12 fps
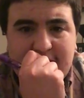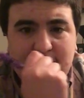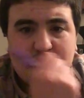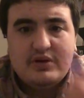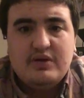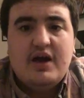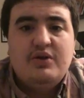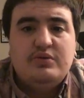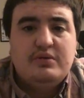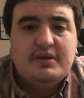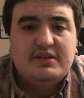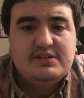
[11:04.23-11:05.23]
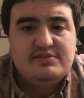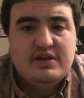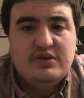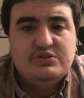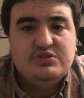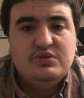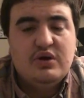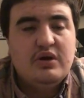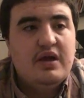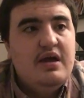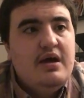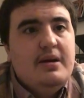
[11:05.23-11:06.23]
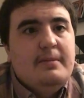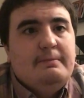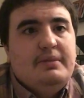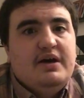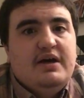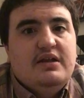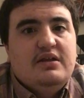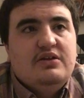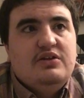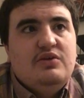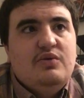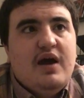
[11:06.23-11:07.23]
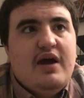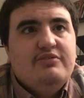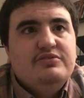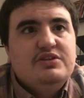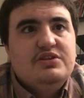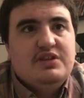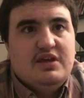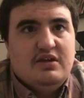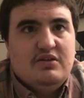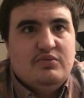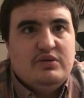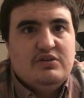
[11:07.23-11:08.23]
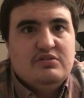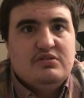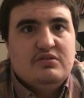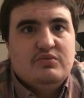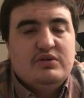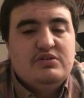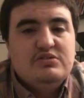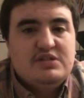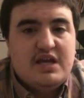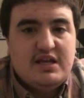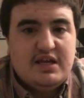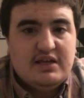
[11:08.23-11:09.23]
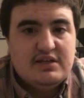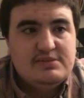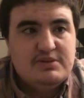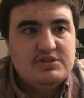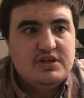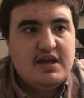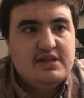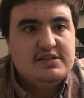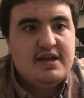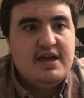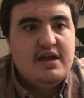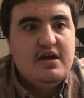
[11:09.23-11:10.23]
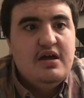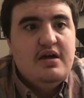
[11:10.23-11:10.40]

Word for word: I want I don't want to make this video too long, but you have to think when you're when you're dating, especially as a